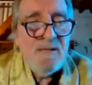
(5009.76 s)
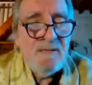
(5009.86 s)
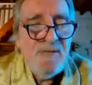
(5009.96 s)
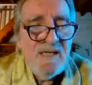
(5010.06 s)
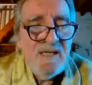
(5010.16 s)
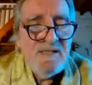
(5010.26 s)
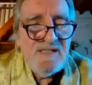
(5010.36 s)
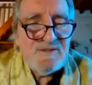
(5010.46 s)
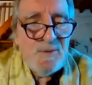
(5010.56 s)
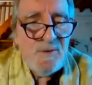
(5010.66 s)
Being
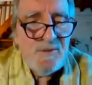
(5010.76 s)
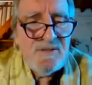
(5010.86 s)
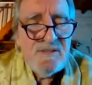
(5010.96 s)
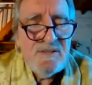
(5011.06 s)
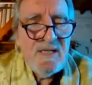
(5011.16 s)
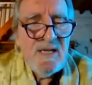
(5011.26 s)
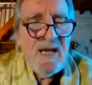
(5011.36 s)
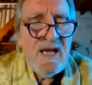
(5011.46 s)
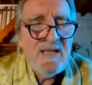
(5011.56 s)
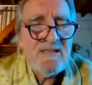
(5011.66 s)
distorted
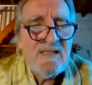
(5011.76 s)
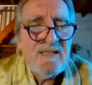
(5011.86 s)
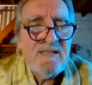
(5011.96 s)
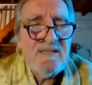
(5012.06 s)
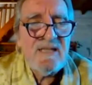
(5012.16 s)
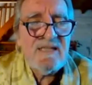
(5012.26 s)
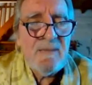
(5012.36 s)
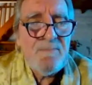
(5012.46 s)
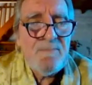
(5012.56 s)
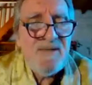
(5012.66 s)
has that
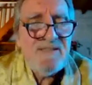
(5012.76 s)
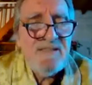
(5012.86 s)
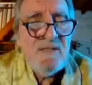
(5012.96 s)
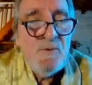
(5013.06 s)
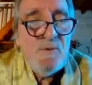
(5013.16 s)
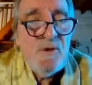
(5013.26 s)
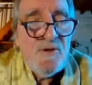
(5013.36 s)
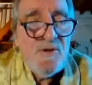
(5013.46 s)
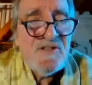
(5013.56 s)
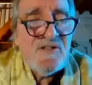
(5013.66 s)
capacity to
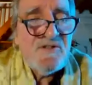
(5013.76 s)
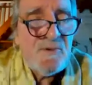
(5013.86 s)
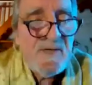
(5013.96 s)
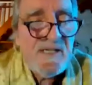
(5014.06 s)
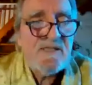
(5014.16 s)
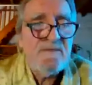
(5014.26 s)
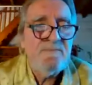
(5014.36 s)
concentrate.